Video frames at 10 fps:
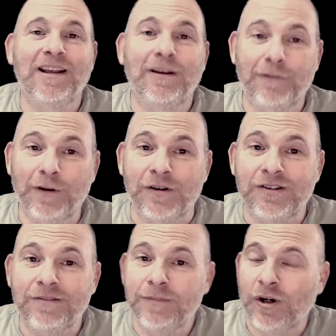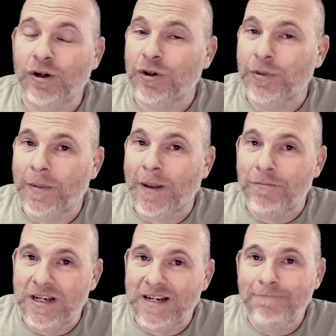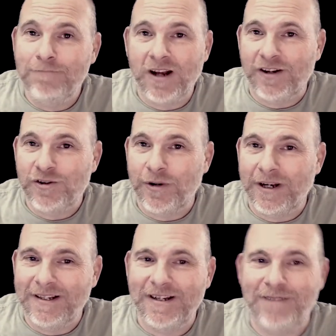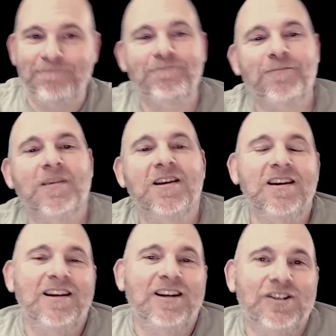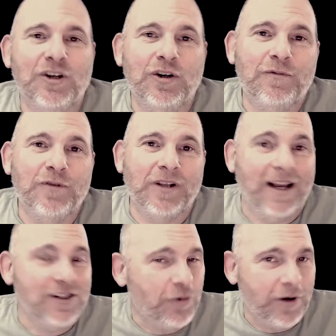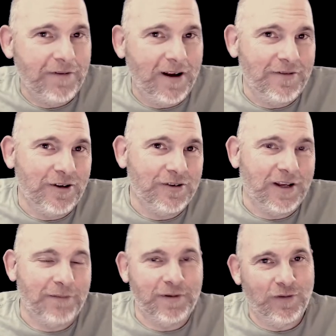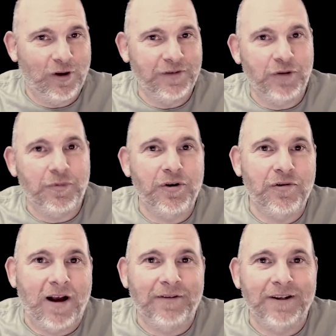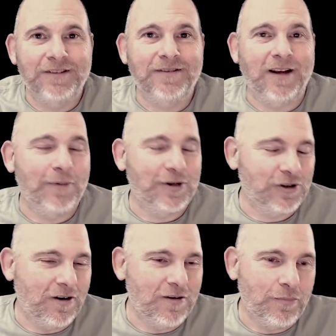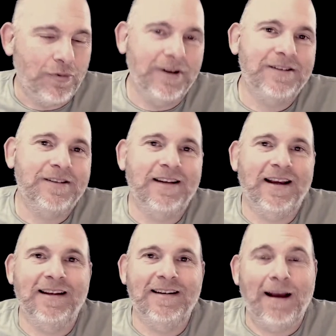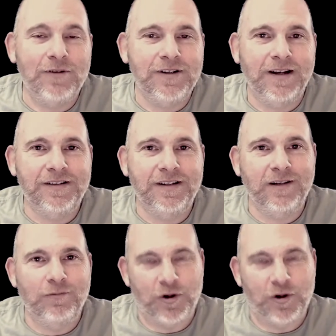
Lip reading: First, let me talk a little bit about me, KiteString, and the team. So for the last 25 years, I've been involved in computer graphics, got my start in print and advertising, worked